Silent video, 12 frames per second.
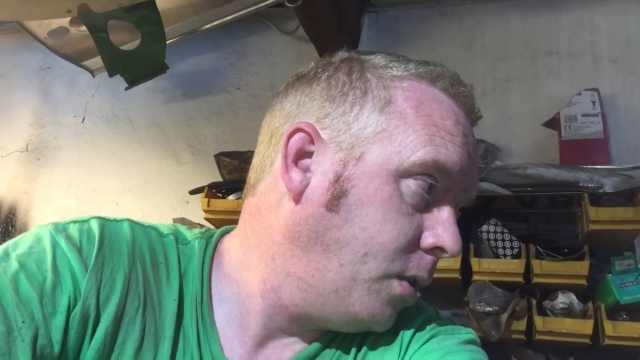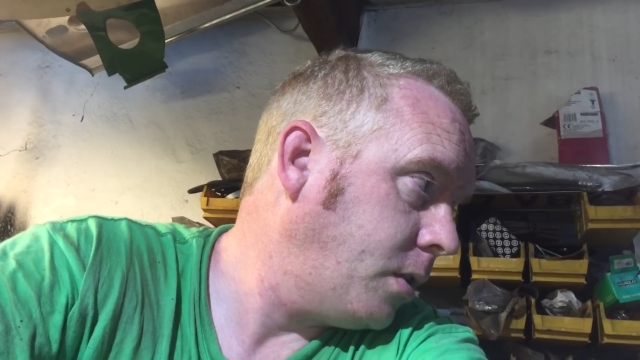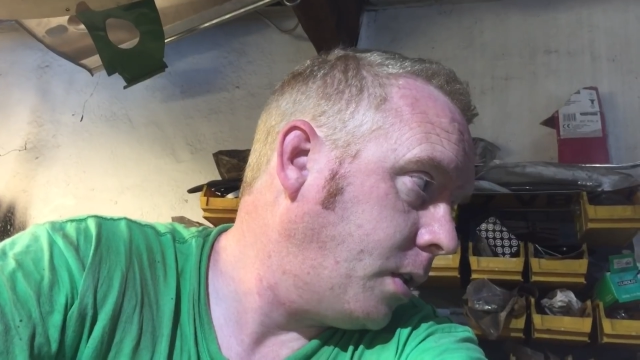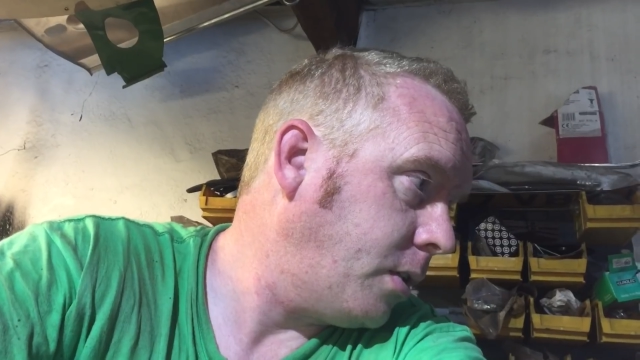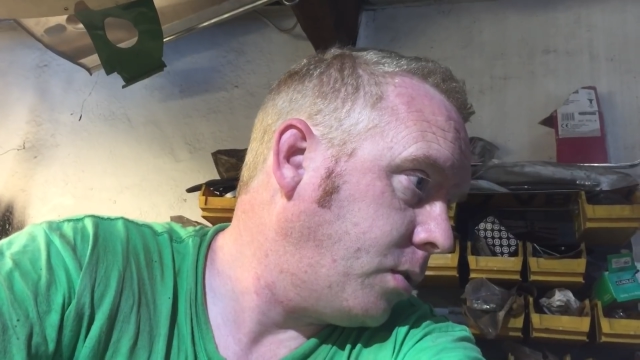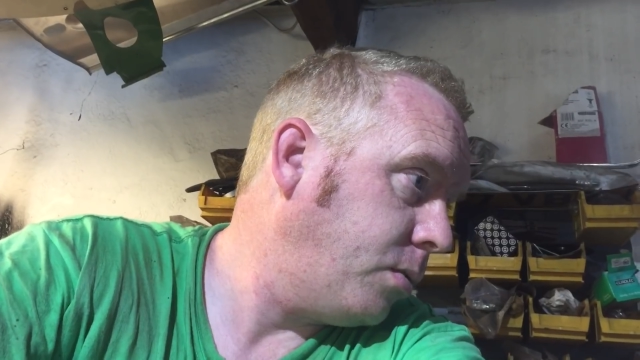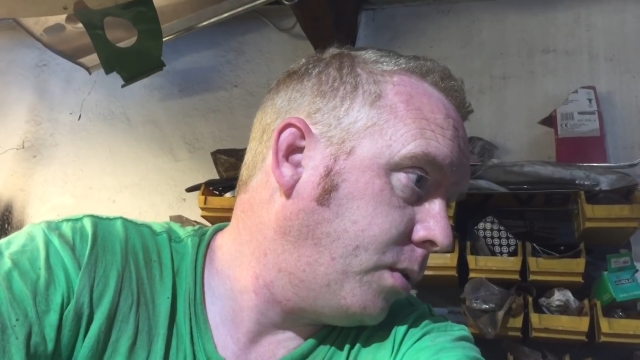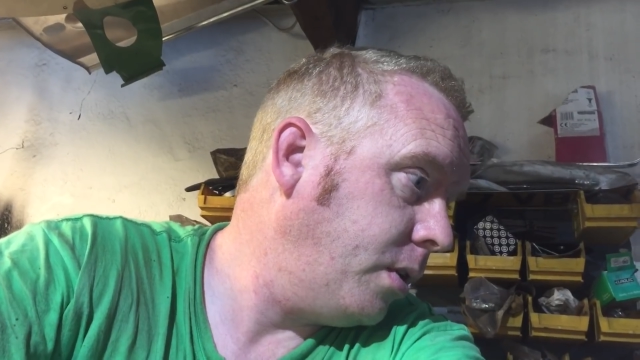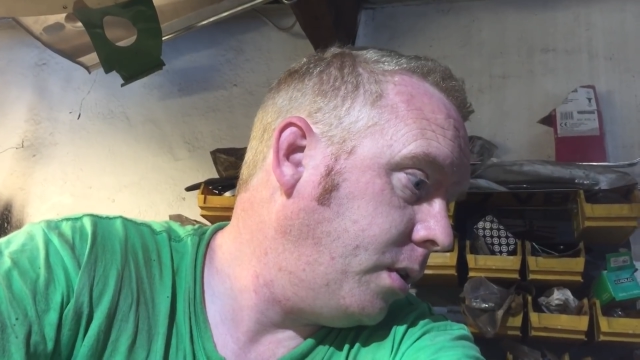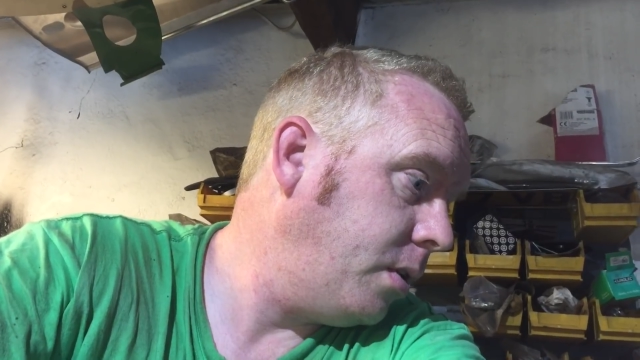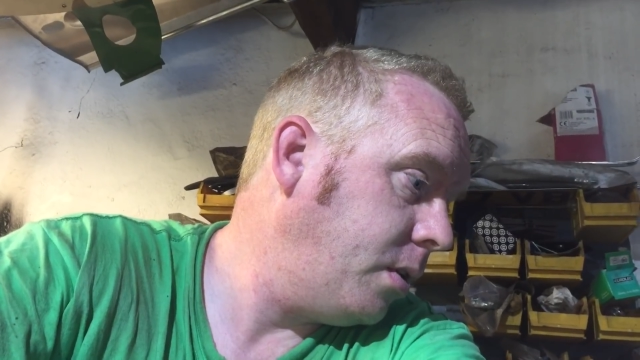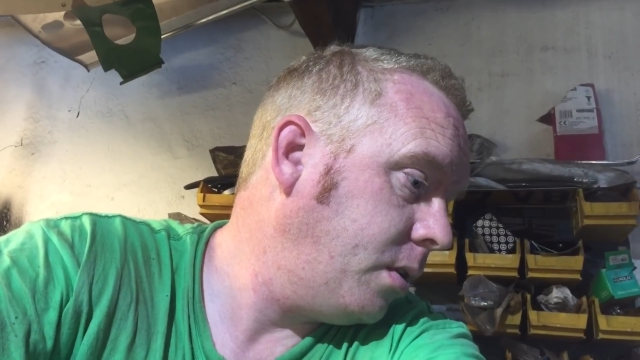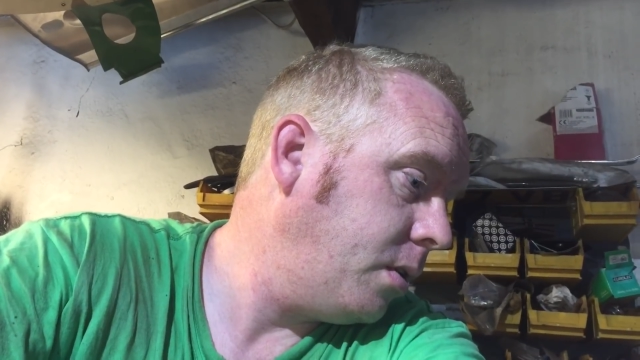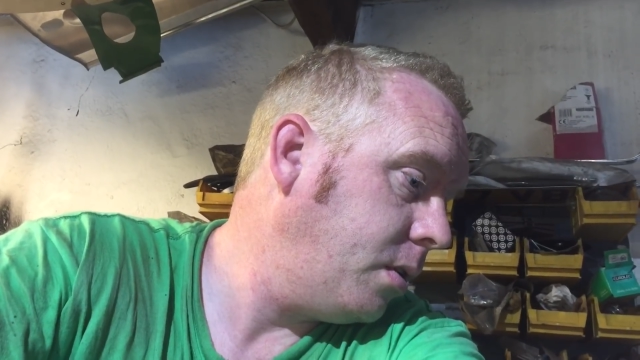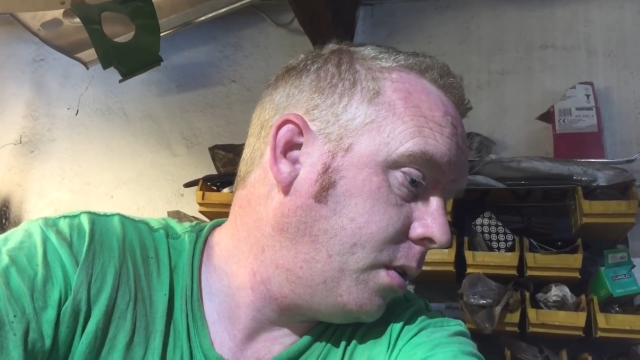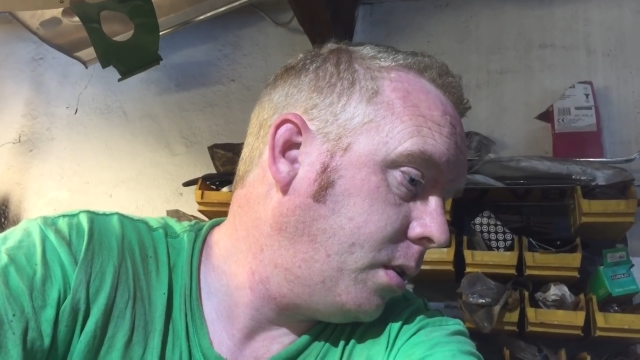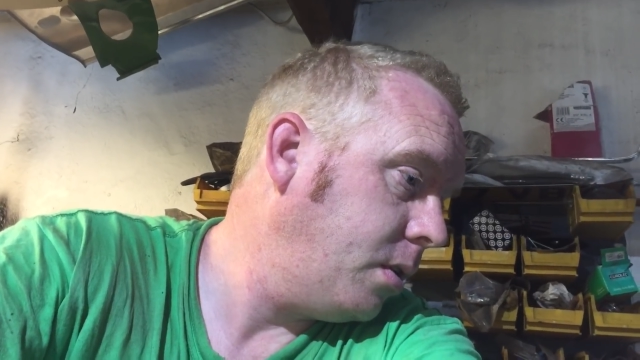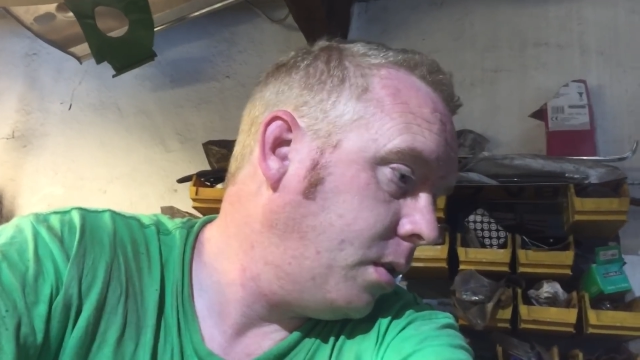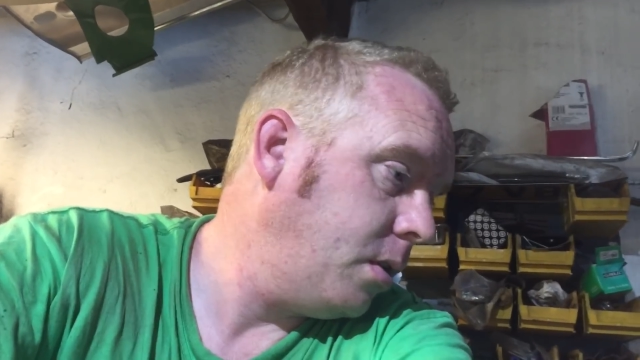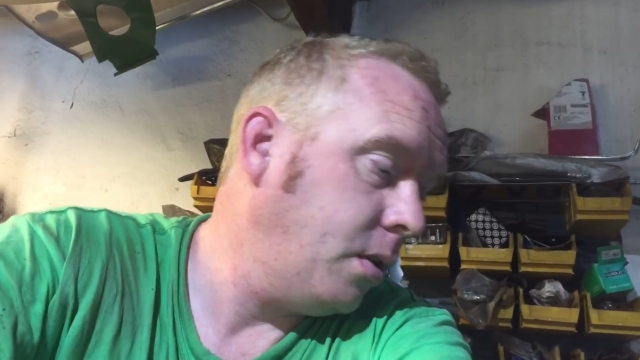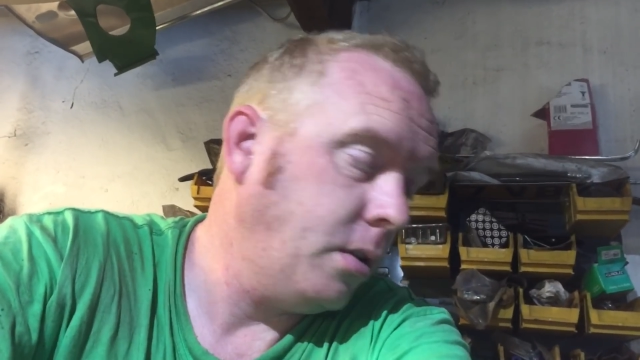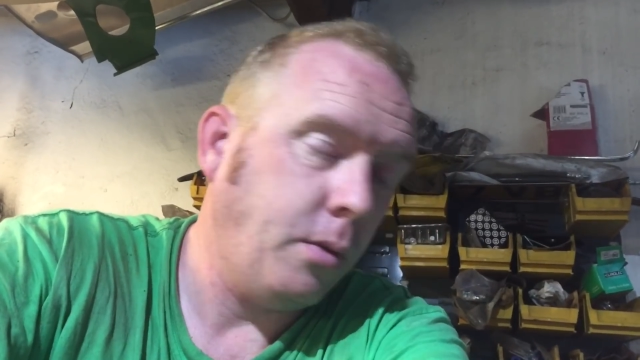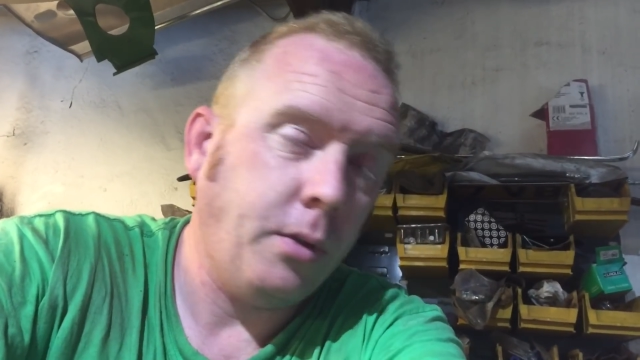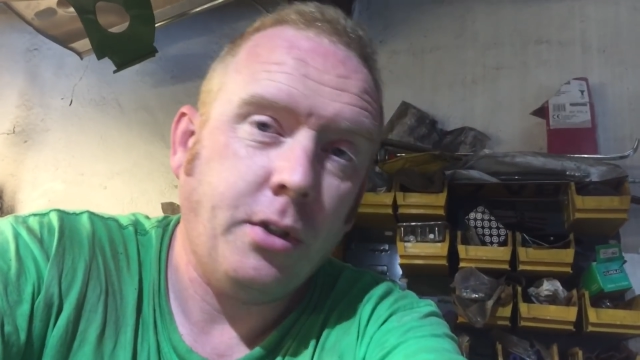So that's all good. So we